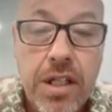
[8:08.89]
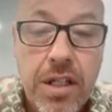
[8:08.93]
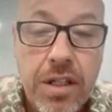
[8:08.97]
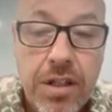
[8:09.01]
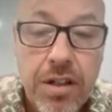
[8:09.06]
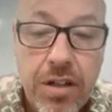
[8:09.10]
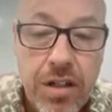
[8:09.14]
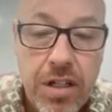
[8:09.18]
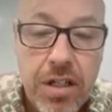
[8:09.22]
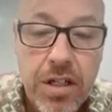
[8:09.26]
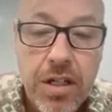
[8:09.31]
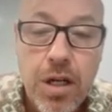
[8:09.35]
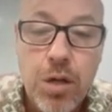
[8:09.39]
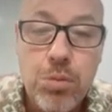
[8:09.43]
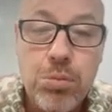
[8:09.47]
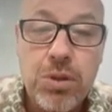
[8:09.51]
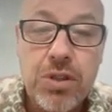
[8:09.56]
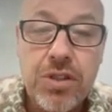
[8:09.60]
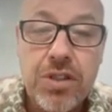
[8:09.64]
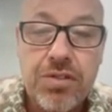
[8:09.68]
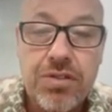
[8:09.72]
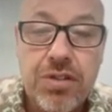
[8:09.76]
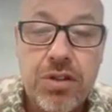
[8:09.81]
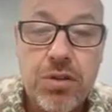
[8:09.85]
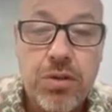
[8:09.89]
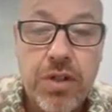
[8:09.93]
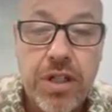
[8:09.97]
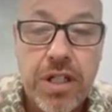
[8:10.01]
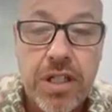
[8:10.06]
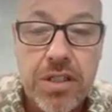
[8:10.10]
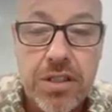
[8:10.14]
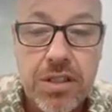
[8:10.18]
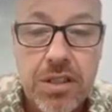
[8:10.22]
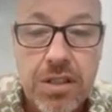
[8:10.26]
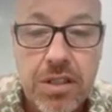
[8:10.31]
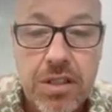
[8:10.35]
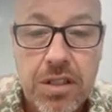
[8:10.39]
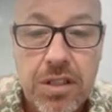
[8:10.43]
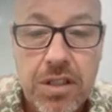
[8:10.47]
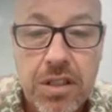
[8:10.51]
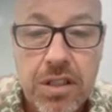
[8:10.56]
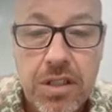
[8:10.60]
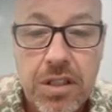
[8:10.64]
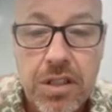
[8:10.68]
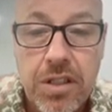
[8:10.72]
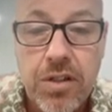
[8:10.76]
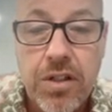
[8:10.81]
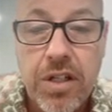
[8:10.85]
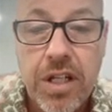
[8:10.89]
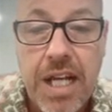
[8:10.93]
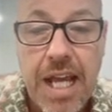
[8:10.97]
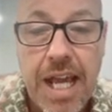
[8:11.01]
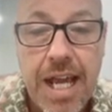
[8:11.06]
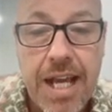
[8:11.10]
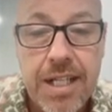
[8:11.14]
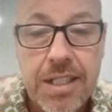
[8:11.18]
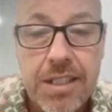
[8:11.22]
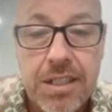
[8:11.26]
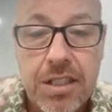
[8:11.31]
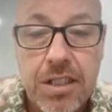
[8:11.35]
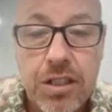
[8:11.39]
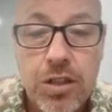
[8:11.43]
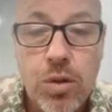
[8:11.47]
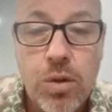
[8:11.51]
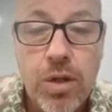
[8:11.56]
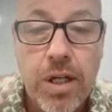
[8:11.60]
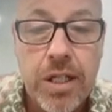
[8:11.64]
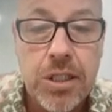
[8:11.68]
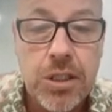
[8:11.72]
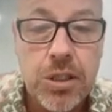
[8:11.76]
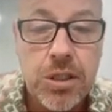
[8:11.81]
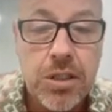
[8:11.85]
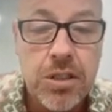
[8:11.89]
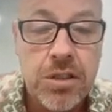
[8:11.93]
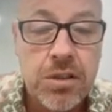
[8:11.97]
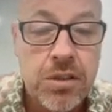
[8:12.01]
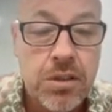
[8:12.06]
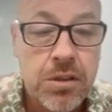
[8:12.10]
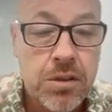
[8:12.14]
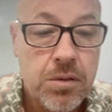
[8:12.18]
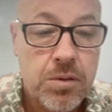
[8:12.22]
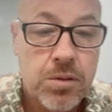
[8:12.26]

There are a couple different ways. You can ask a question.